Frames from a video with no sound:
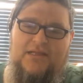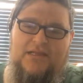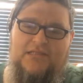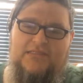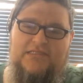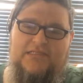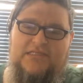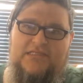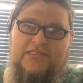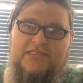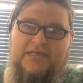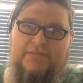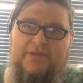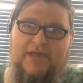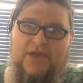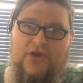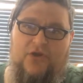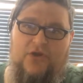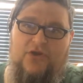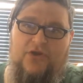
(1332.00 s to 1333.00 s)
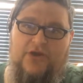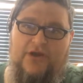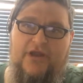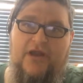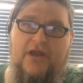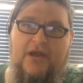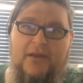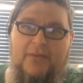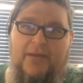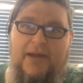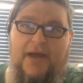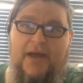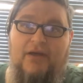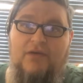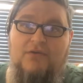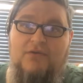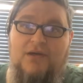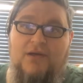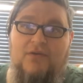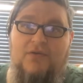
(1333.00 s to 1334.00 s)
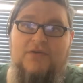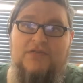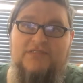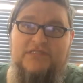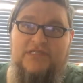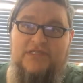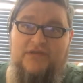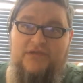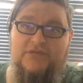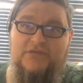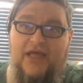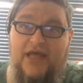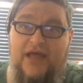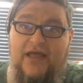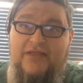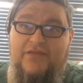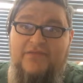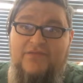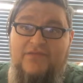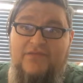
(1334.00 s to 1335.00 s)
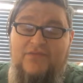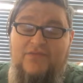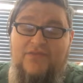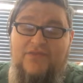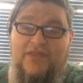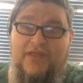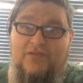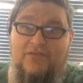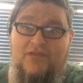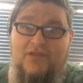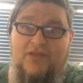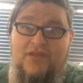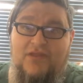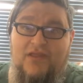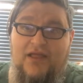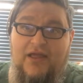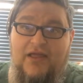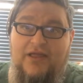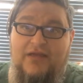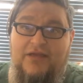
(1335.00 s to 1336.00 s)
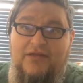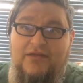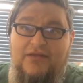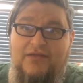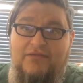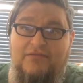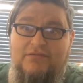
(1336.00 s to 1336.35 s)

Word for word: until the demiurge come out. I want to see those guys, what they would look like.